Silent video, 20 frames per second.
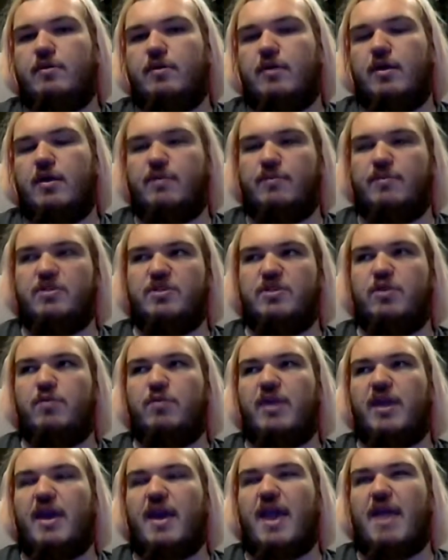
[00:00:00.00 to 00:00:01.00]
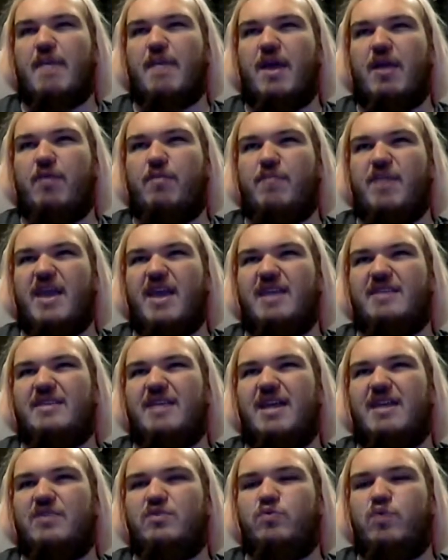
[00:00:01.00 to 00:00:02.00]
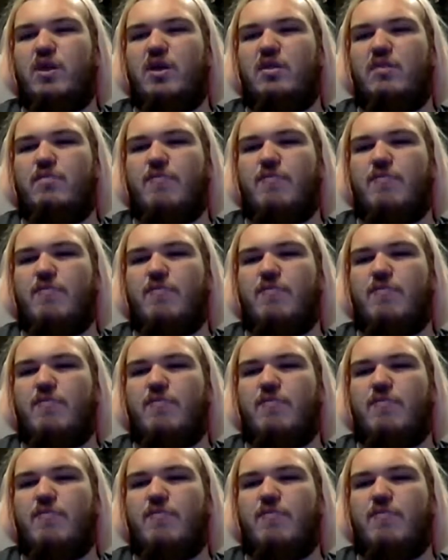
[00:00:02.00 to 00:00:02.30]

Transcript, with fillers: And I'm assuming it came out on PSN as well and